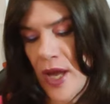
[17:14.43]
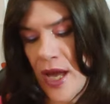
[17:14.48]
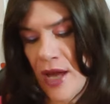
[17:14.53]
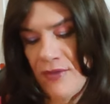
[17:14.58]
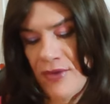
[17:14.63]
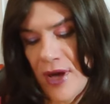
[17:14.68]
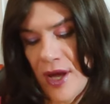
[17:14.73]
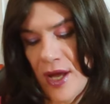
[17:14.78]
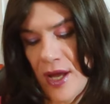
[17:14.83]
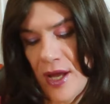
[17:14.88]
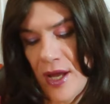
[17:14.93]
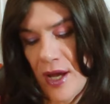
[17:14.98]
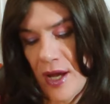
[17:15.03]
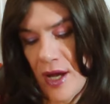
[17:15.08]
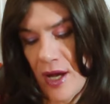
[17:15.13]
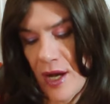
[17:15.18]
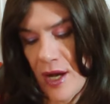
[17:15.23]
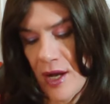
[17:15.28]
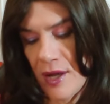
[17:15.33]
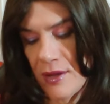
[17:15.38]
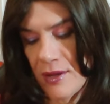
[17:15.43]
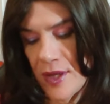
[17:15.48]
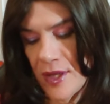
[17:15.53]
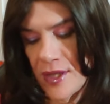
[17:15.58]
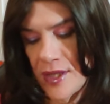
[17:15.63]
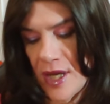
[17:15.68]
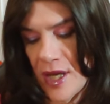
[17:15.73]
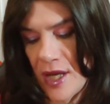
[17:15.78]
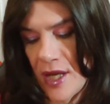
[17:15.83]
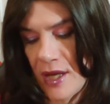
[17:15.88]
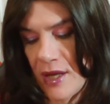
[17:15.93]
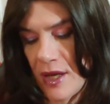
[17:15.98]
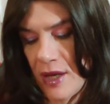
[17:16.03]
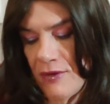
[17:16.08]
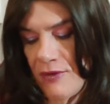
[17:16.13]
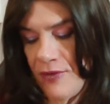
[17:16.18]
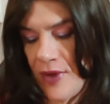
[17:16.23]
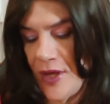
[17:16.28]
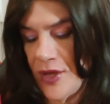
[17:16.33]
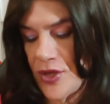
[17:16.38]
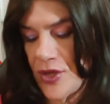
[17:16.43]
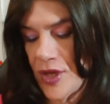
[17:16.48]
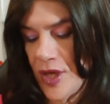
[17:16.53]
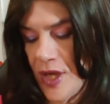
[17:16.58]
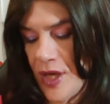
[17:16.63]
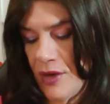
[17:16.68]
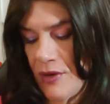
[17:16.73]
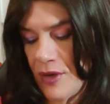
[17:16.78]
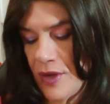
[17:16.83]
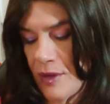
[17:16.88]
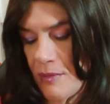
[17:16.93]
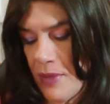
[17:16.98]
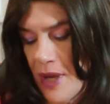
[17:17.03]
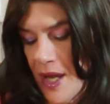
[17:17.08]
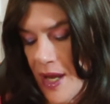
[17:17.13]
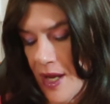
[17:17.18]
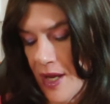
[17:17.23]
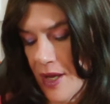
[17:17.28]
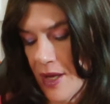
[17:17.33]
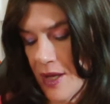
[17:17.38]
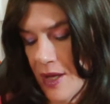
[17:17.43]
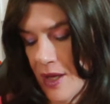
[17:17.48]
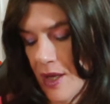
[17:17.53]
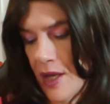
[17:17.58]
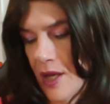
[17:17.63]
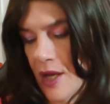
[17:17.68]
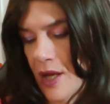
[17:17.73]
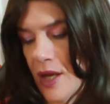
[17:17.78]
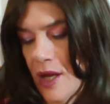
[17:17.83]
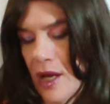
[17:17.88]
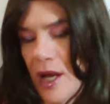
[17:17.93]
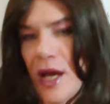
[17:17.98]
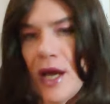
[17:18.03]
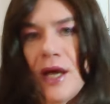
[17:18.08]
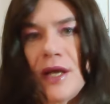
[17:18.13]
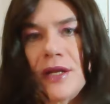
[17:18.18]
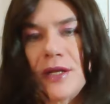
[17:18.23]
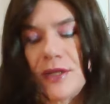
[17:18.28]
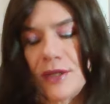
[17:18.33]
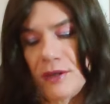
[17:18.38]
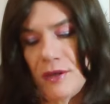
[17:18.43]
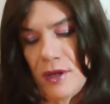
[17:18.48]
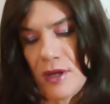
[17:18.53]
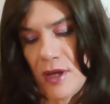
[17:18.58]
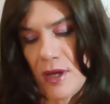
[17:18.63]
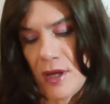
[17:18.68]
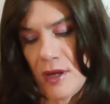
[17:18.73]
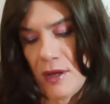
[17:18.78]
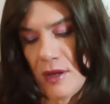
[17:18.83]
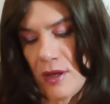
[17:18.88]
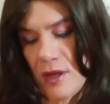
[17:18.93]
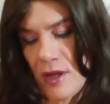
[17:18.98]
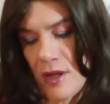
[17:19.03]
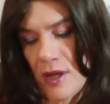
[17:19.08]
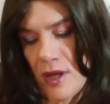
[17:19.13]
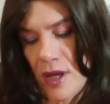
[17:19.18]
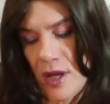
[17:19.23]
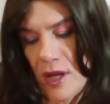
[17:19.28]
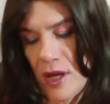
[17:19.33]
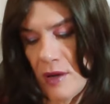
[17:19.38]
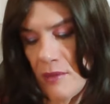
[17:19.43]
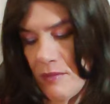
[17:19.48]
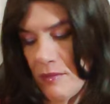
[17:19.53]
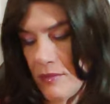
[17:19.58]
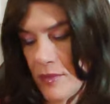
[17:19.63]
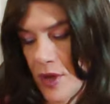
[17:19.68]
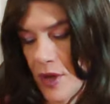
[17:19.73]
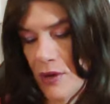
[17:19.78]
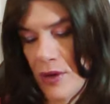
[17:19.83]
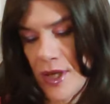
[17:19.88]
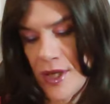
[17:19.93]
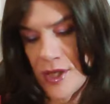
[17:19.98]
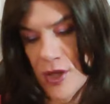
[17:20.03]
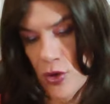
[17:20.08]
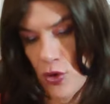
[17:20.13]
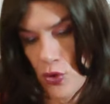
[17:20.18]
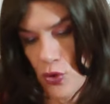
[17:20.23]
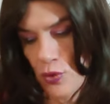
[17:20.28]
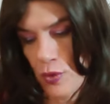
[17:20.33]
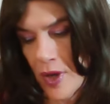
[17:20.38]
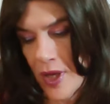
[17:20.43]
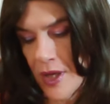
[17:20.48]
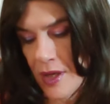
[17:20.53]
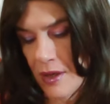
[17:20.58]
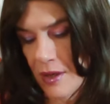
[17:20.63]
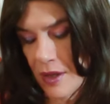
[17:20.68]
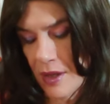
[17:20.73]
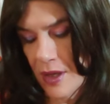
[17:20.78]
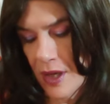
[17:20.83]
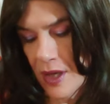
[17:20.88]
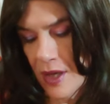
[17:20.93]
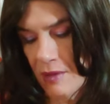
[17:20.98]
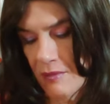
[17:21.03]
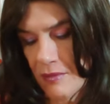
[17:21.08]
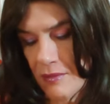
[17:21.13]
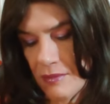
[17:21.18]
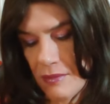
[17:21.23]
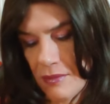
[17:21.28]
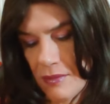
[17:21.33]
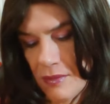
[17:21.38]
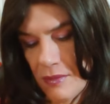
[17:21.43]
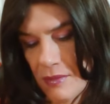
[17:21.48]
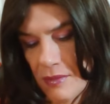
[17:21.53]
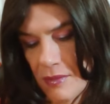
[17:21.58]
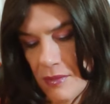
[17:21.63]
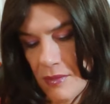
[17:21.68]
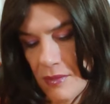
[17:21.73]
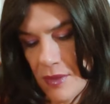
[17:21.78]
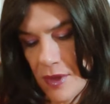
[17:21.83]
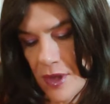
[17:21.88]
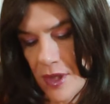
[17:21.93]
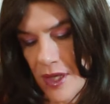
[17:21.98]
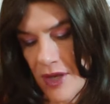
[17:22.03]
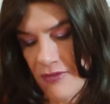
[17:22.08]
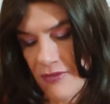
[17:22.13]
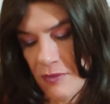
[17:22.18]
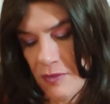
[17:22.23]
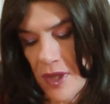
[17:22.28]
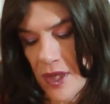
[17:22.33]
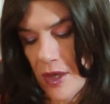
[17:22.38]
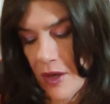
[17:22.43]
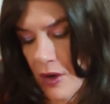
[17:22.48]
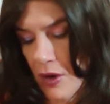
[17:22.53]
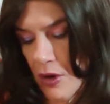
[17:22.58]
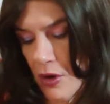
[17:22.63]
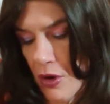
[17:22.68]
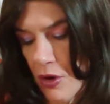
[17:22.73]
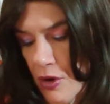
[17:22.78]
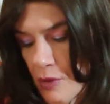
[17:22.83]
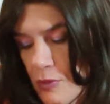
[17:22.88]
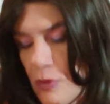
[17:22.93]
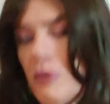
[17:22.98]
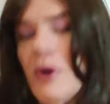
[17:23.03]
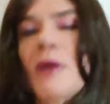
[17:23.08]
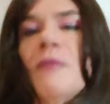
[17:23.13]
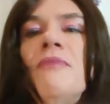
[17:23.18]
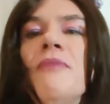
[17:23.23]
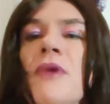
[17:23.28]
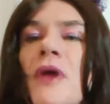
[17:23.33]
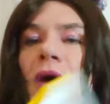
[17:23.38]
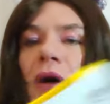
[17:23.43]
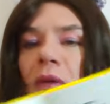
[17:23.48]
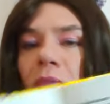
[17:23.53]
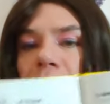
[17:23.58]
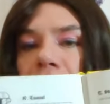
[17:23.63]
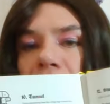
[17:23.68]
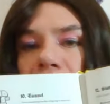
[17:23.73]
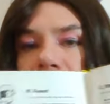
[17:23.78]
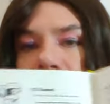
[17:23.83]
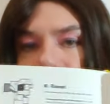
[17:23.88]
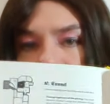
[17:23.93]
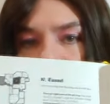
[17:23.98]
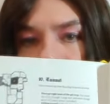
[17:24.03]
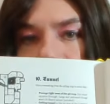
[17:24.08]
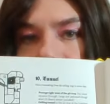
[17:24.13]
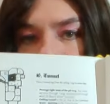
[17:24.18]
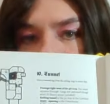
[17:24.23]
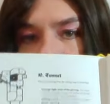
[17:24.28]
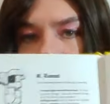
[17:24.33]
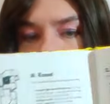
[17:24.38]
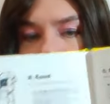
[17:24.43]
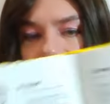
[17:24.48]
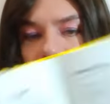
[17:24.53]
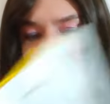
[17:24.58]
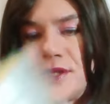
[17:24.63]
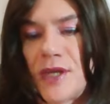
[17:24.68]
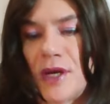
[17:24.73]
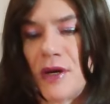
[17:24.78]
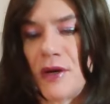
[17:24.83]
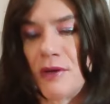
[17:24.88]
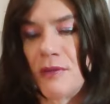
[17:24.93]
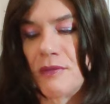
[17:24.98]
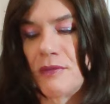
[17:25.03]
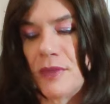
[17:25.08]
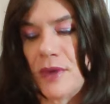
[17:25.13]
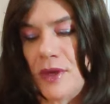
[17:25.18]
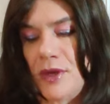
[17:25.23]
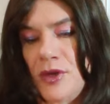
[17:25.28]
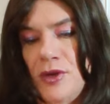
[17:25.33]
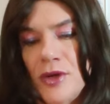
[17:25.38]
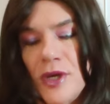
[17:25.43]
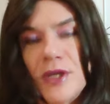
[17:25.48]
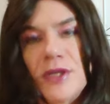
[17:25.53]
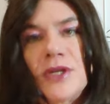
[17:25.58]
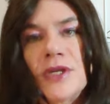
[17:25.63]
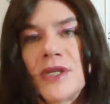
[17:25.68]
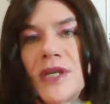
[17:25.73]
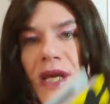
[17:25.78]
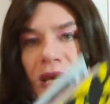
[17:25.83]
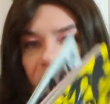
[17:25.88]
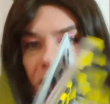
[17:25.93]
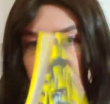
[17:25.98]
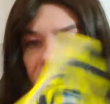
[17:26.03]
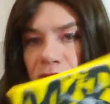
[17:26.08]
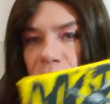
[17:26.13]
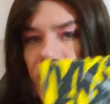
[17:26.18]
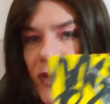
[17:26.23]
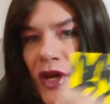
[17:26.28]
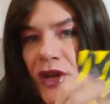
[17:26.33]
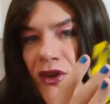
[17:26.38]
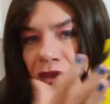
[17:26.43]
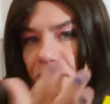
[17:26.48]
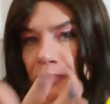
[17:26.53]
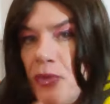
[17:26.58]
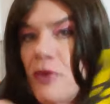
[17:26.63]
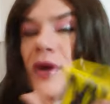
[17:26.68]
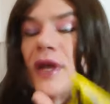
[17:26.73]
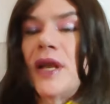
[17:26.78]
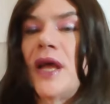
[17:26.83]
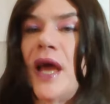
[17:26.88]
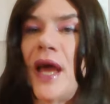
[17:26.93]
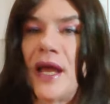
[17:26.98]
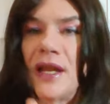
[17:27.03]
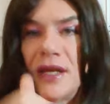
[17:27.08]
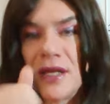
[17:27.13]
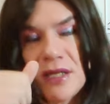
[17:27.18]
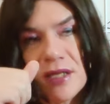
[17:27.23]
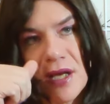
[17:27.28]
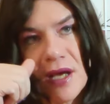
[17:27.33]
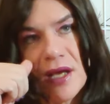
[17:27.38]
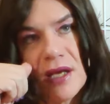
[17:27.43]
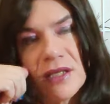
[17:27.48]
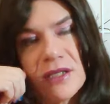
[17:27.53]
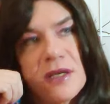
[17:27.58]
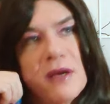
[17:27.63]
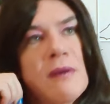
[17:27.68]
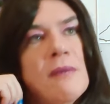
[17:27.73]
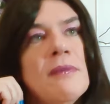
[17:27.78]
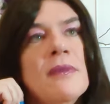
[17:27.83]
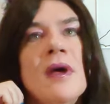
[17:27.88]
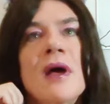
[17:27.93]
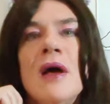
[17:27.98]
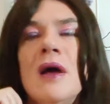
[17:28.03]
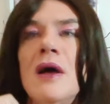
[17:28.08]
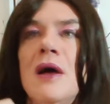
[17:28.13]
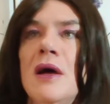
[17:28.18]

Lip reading: we have there's a adventure here in the back, and you know, it's a good one, inevitably a horrible one, but you know, so you can just kick this straight off book in hand. It takes